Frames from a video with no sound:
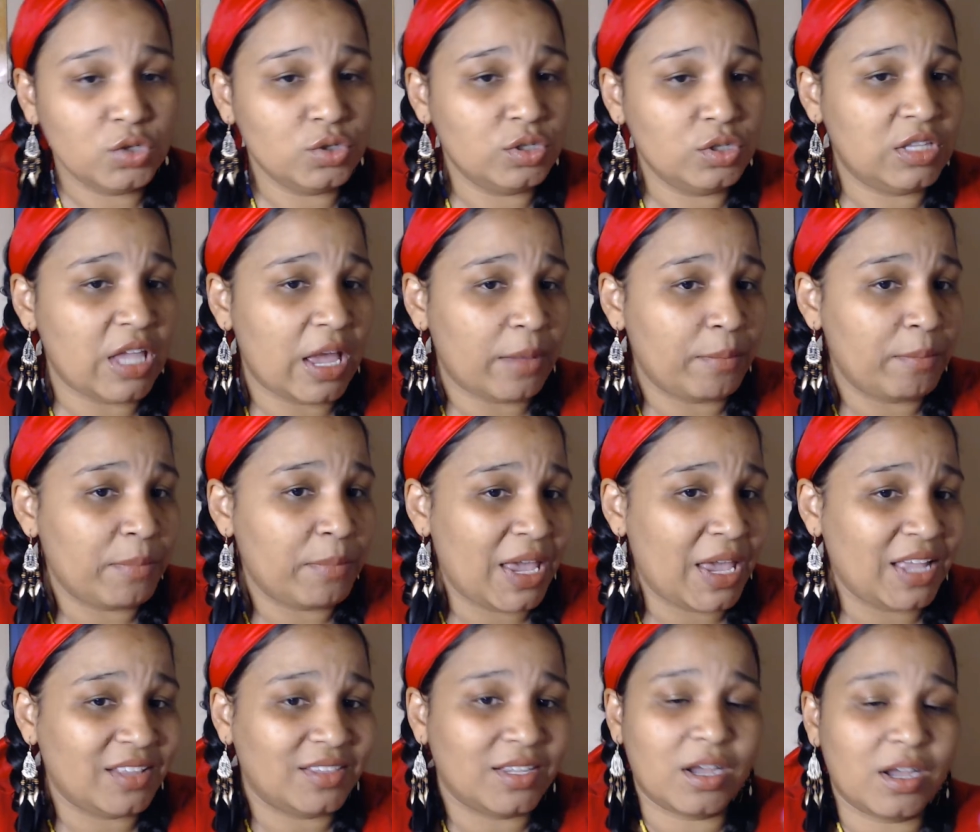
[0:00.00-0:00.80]
that
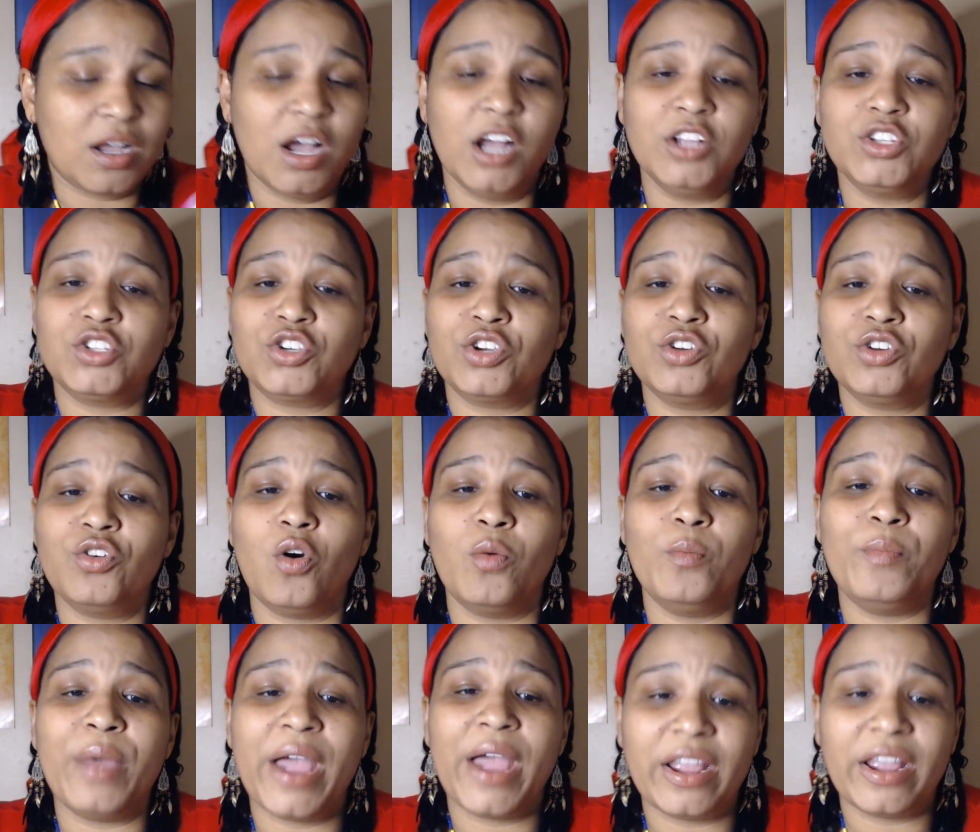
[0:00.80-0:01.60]
made the country go
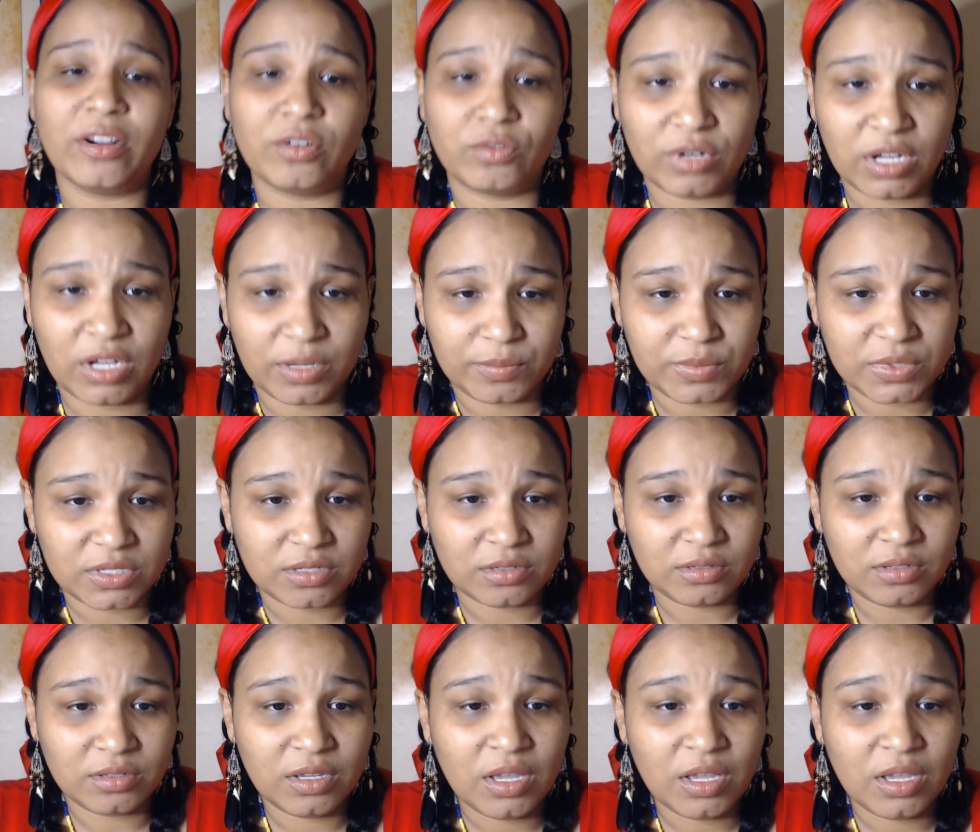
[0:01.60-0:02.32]
bankrupt.